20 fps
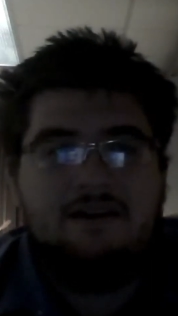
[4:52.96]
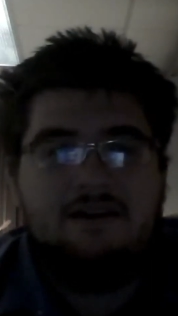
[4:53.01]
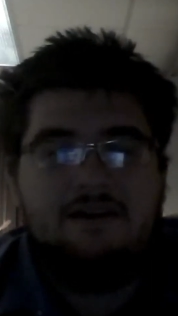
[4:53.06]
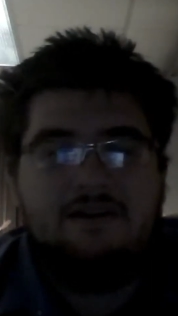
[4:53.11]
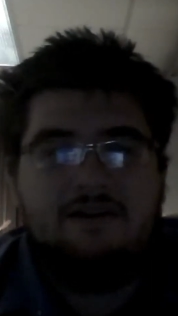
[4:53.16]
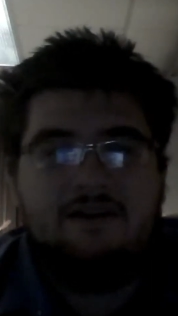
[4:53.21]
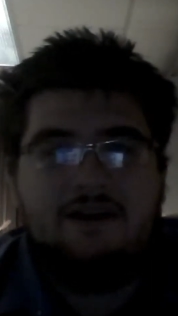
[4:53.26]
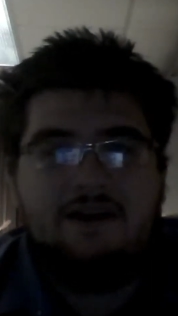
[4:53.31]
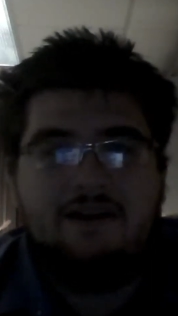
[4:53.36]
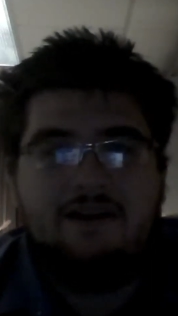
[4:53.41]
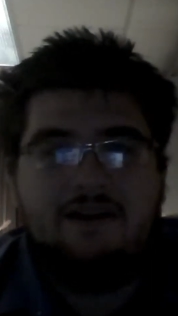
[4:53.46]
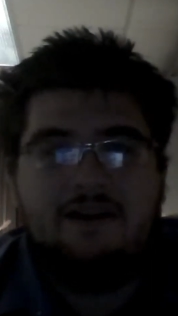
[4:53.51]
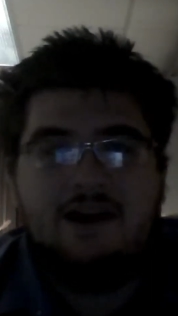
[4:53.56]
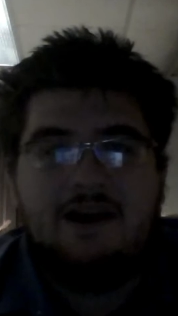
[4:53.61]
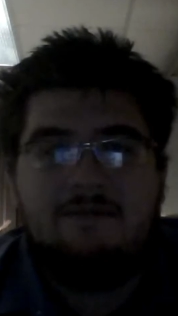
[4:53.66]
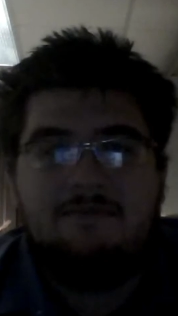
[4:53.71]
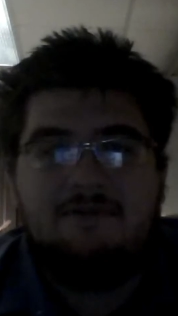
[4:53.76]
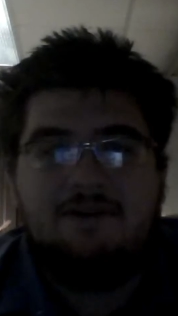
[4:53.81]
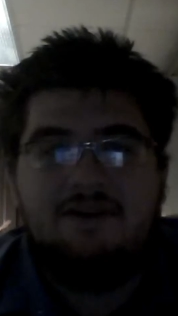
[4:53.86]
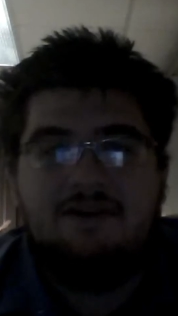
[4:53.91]
like
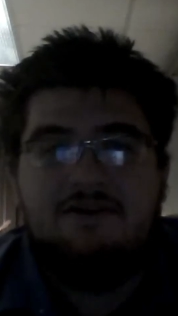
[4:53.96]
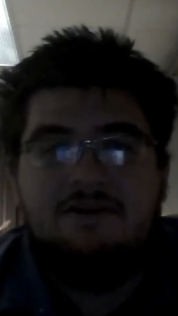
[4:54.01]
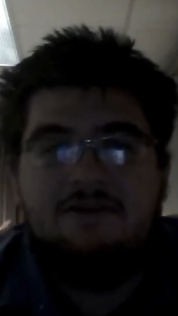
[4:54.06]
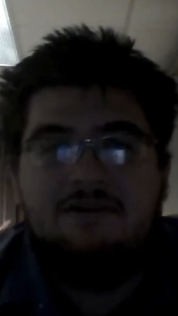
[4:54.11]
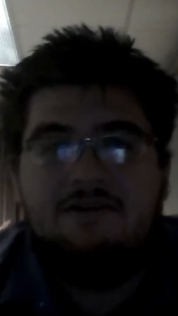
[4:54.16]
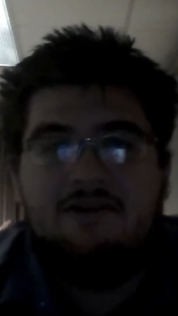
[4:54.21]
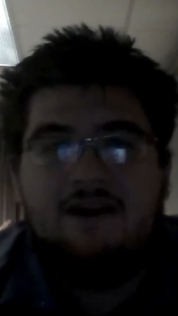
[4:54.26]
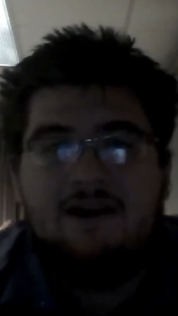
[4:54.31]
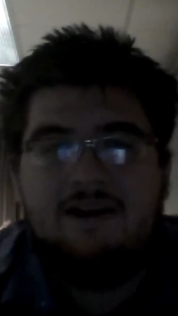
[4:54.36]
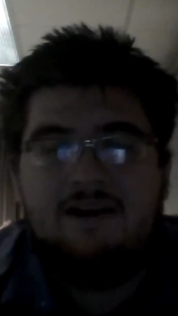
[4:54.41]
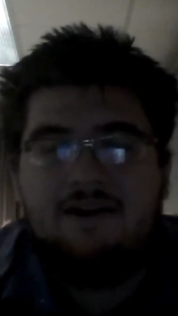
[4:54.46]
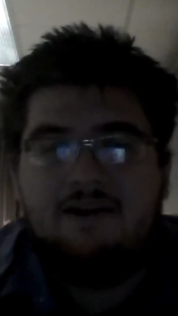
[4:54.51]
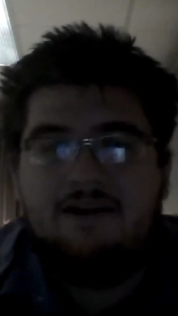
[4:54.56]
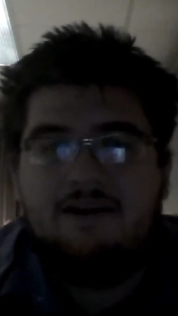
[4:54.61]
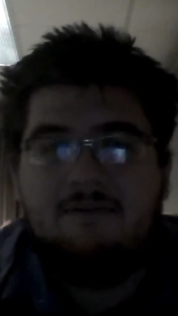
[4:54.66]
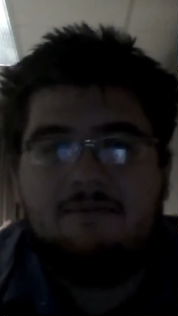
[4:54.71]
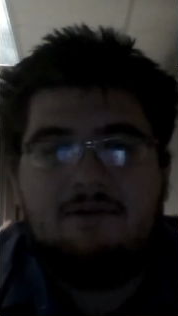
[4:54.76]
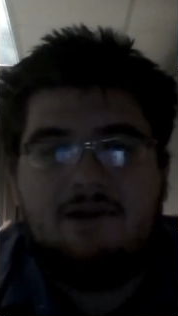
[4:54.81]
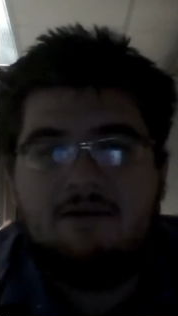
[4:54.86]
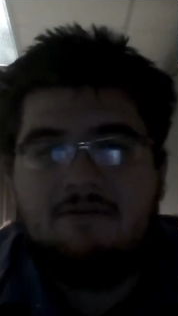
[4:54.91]
game two, I ended
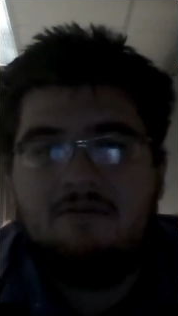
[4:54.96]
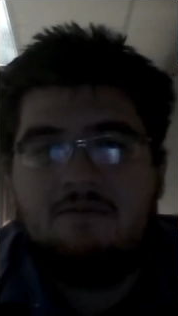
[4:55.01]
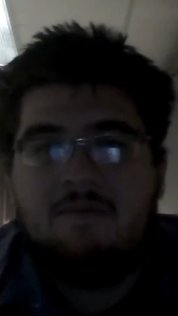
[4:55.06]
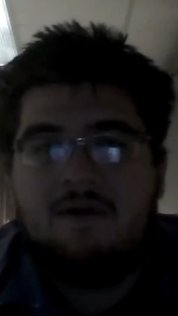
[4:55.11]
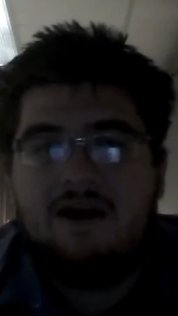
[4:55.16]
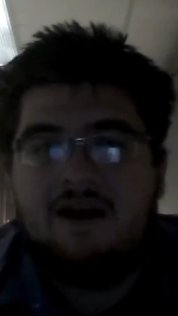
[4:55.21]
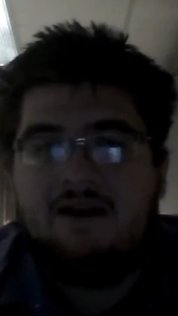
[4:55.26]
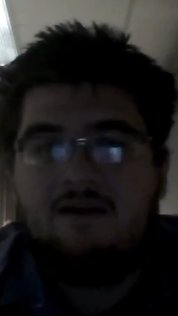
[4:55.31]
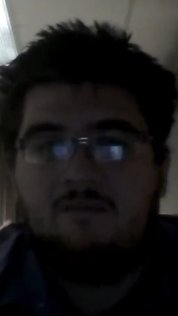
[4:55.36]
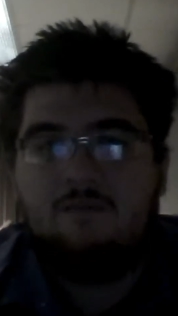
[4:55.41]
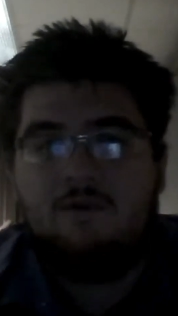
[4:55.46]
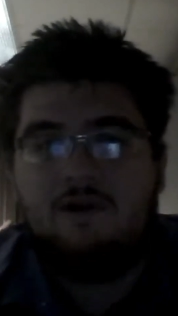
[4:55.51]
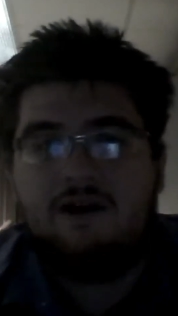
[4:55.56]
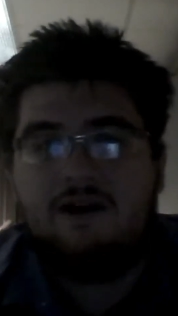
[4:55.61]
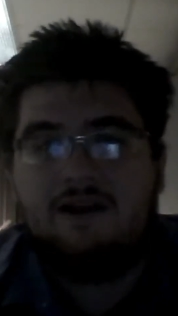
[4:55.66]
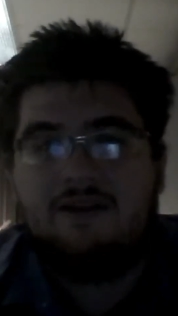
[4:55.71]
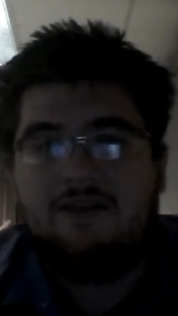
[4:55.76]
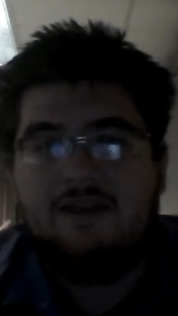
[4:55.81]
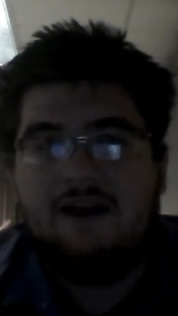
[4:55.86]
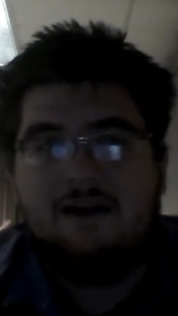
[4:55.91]
up coming back and
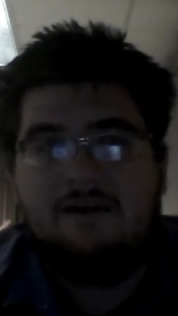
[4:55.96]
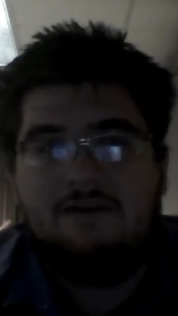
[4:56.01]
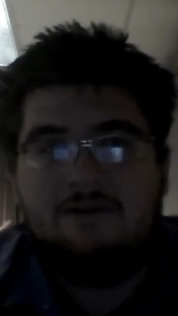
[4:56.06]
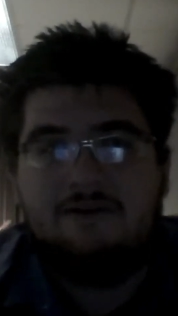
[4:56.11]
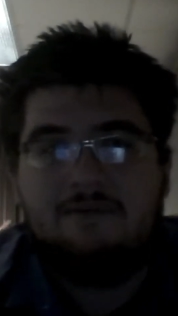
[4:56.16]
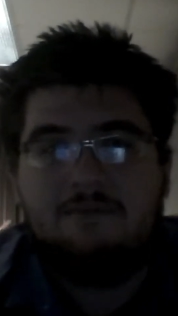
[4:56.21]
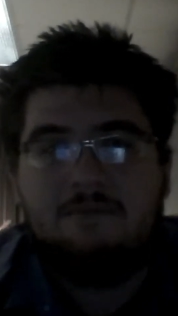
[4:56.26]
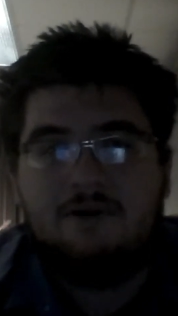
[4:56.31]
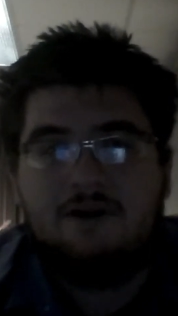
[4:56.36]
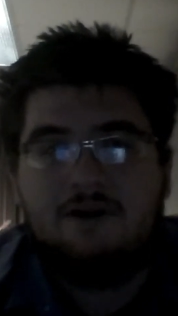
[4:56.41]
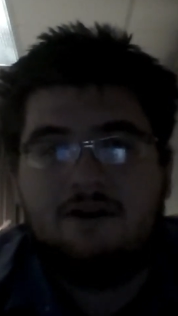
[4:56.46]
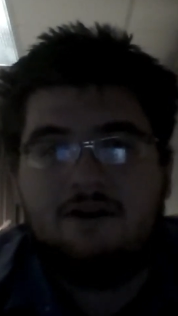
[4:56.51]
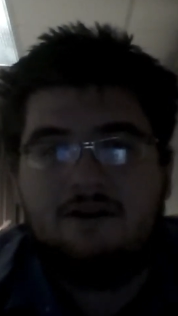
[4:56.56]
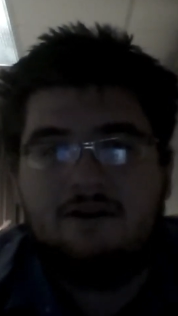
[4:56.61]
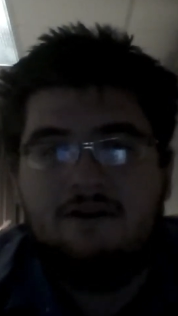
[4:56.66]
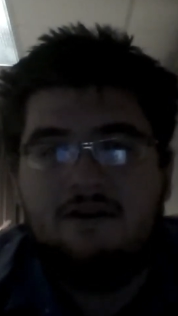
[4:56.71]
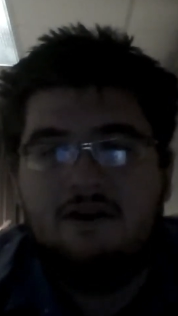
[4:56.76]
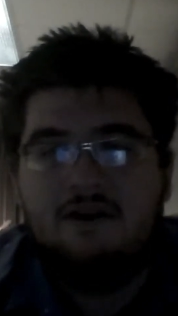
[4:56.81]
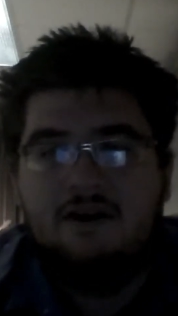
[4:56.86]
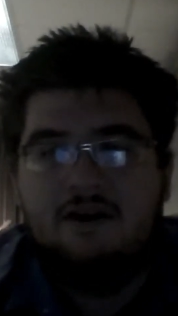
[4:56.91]
winning that one
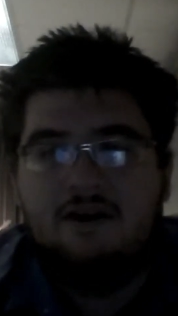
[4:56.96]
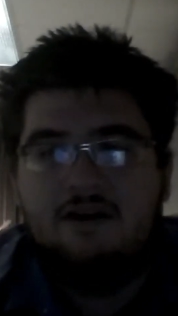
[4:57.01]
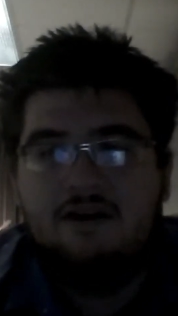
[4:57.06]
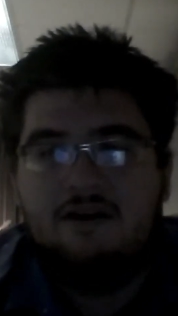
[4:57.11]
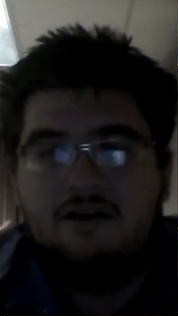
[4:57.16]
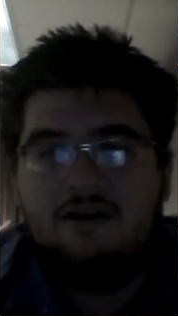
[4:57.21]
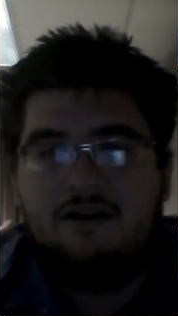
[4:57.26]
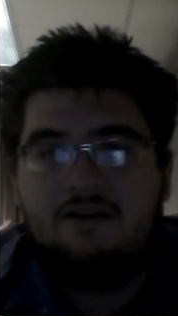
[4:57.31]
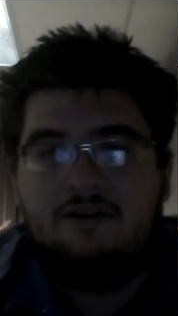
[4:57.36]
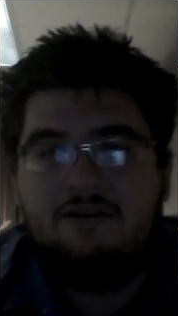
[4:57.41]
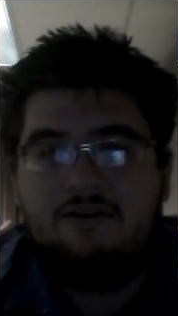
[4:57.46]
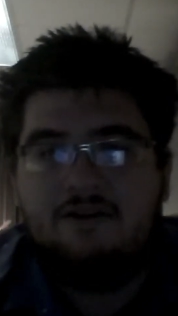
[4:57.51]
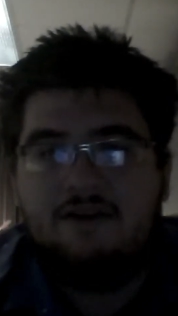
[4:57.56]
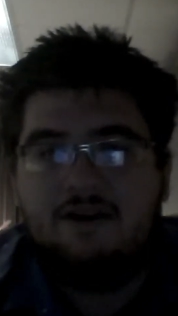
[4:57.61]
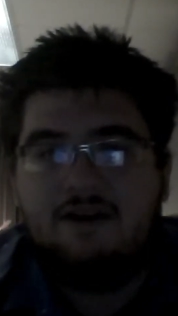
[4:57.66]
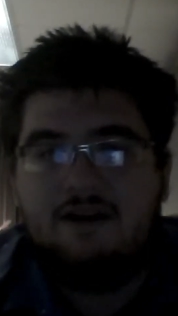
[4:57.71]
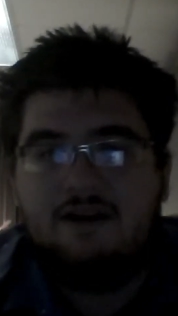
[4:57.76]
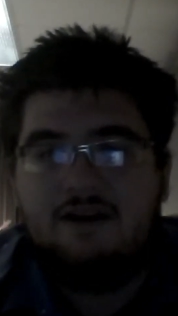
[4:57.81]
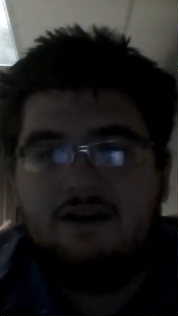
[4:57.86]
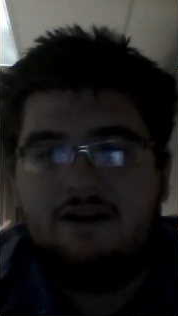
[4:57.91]
pretty
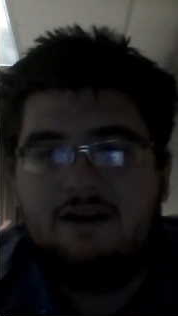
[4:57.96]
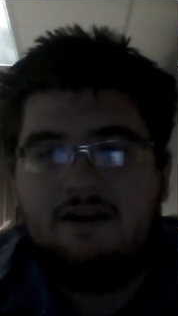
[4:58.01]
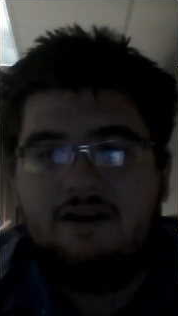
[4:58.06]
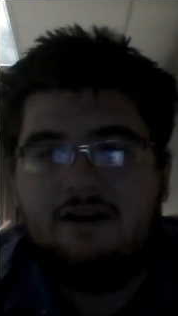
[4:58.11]
easily.